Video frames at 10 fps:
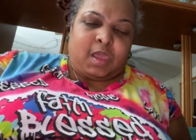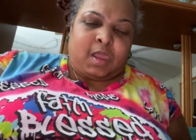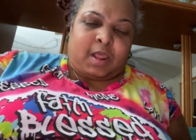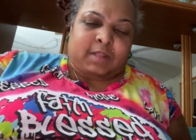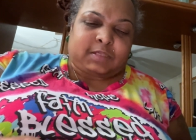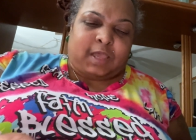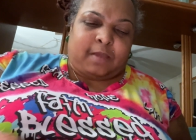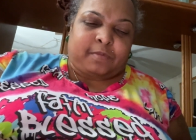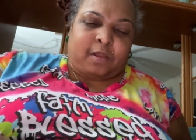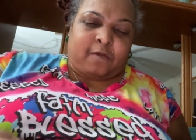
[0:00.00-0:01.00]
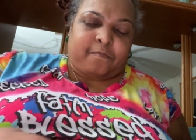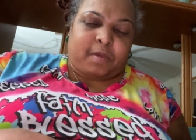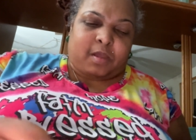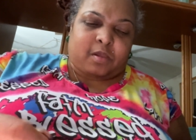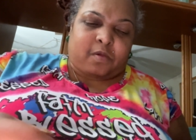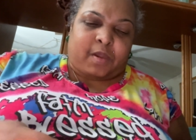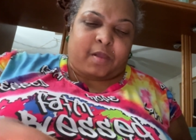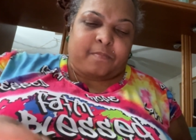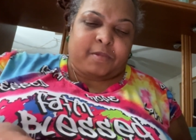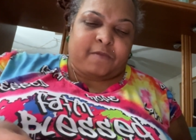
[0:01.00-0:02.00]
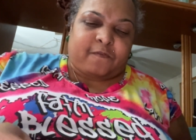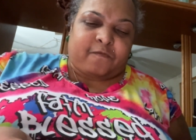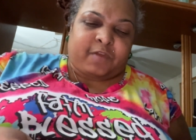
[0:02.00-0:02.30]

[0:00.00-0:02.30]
and I topped off my ground beef and